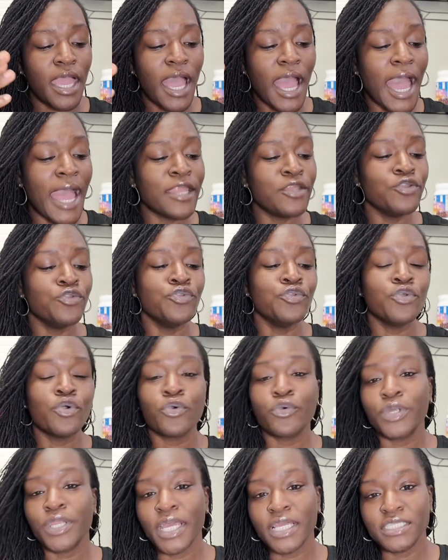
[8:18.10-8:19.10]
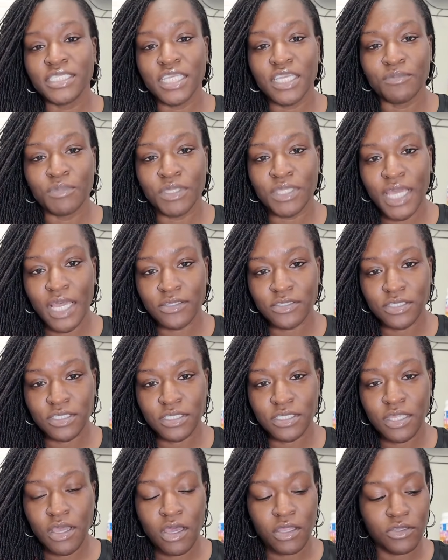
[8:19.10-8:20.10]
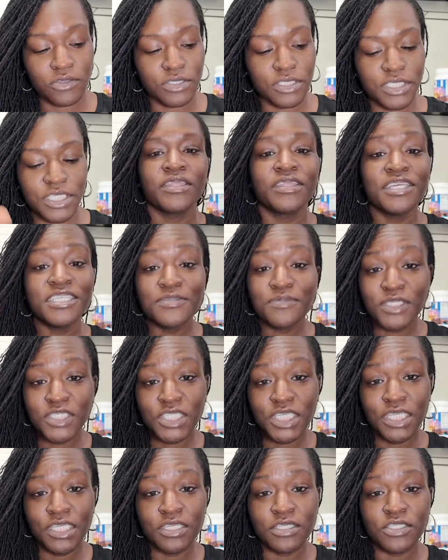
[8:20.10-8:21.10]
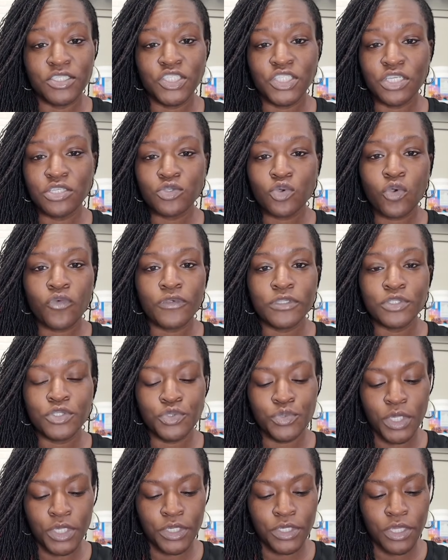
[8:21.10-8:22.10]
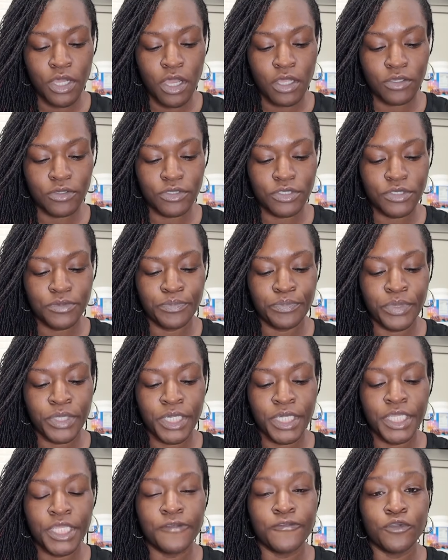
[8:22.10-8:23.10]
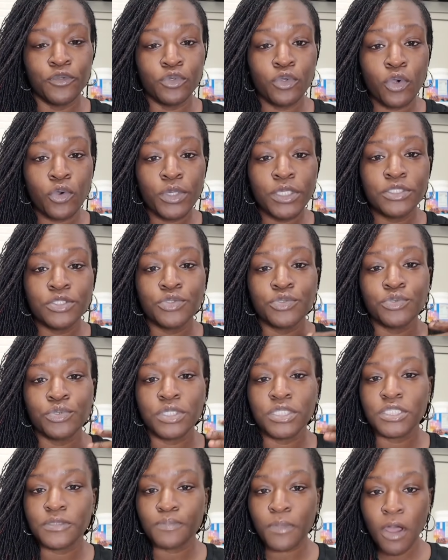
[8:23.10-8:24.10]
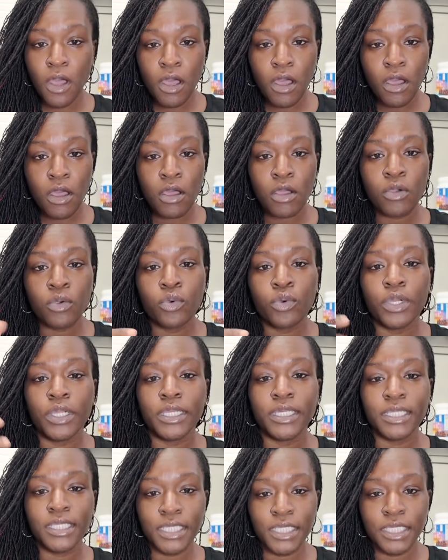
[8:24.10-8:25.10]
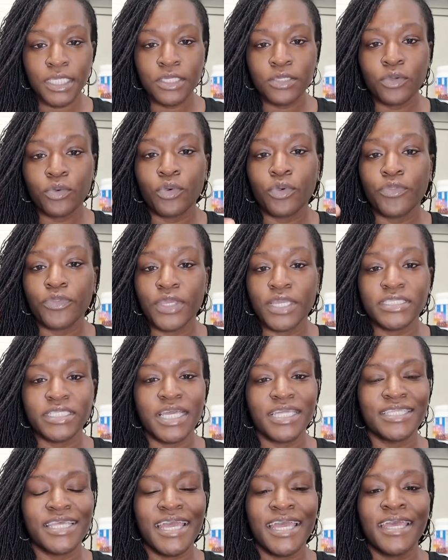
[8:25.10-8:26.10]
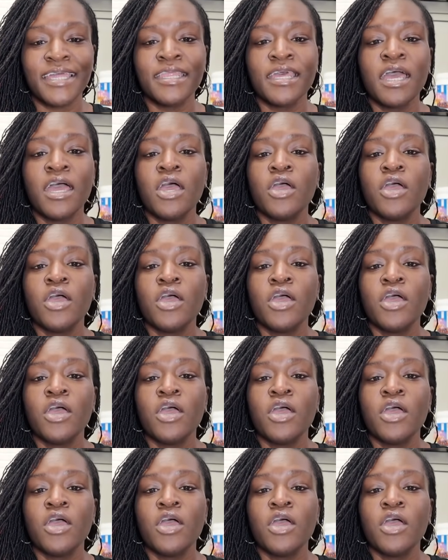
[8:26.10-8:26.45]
I know it has saved me thousands of dollars. This machine is just over $200, but if you go into a spa or a clinic or things like that,